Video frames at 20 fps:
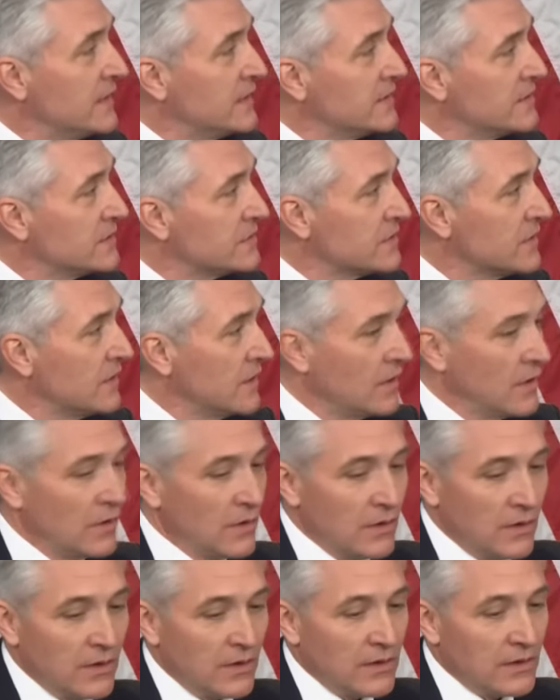is?
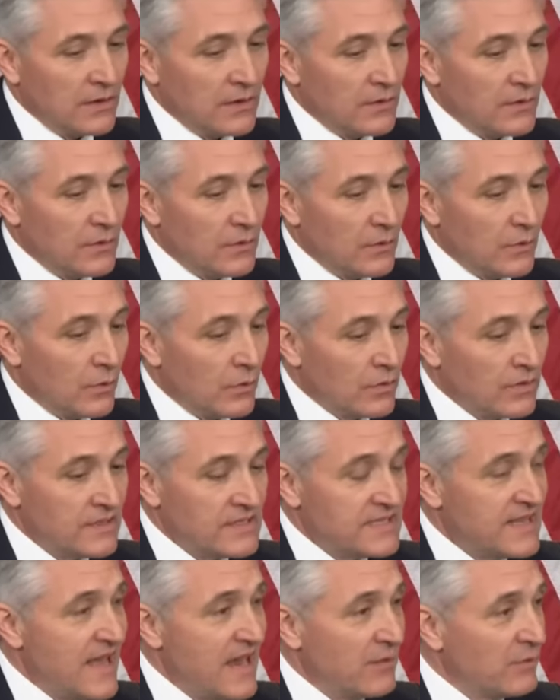Or
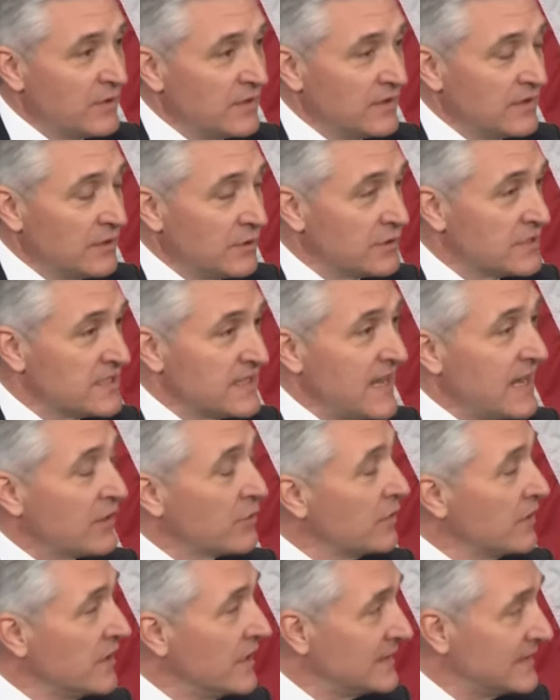is slack
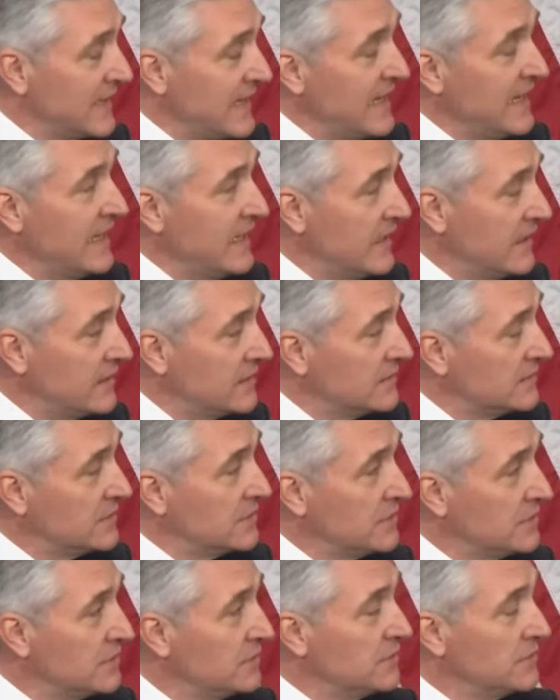really not the key
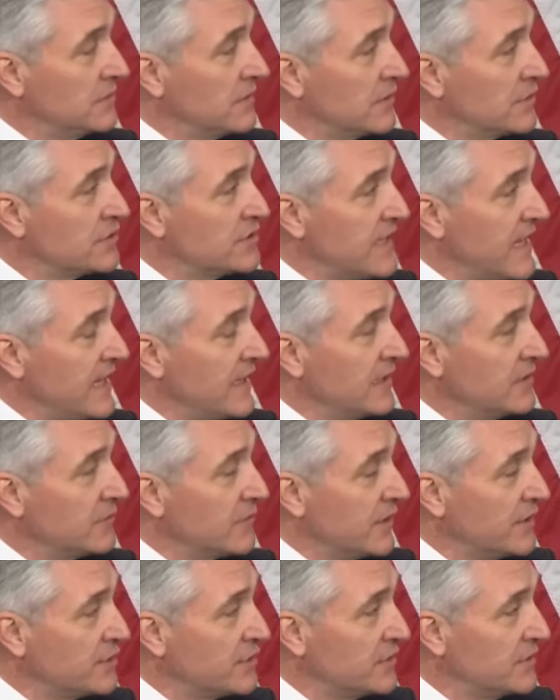to understanding
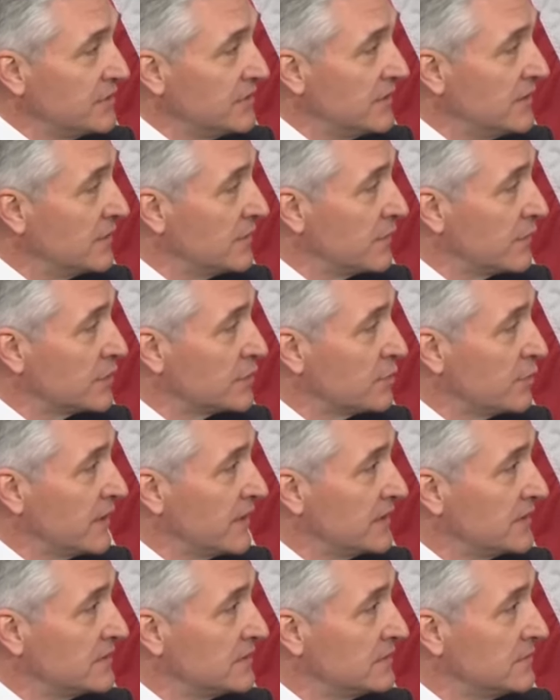inflation in the first
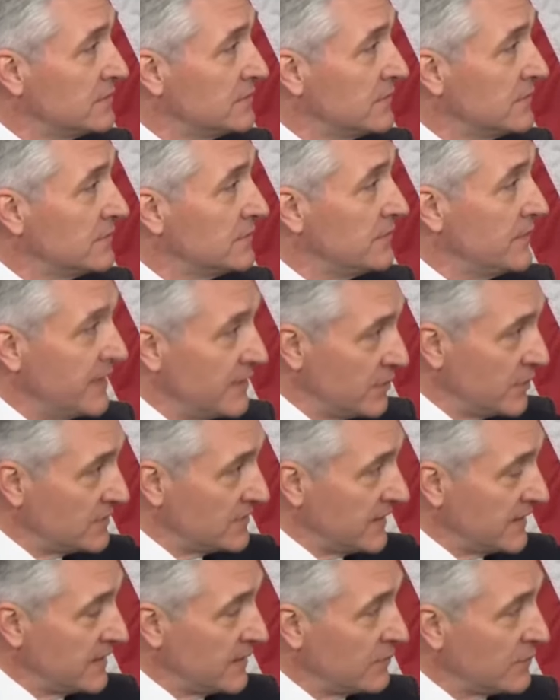place? Ben, you want to